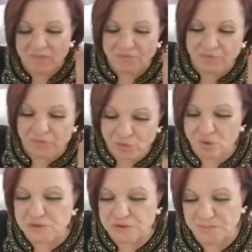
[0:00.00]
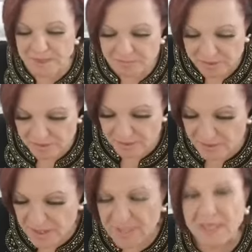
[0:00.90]
for those people,
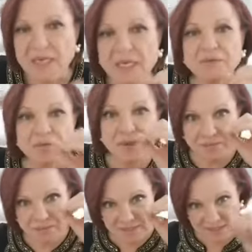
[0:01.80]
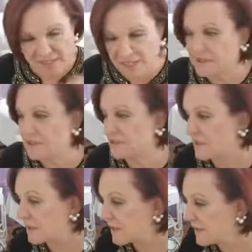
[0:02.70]
it will be
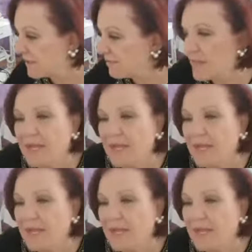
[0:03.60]
necessary